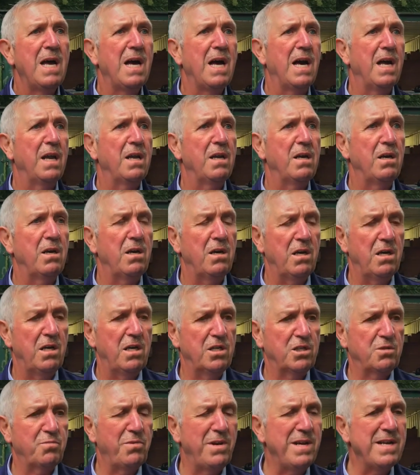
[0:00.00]
and
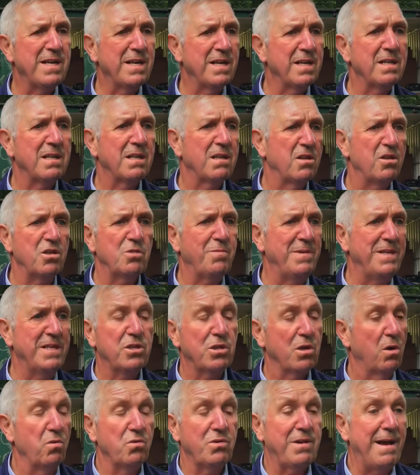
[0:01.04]
a spring that's been
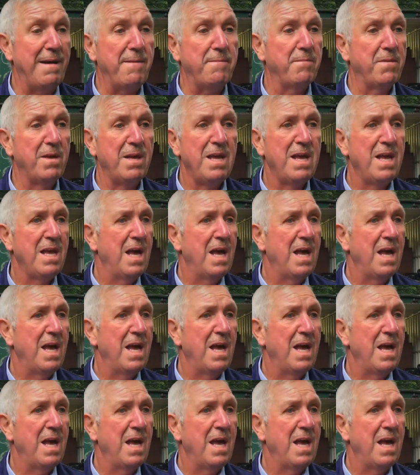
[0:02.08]
so damp,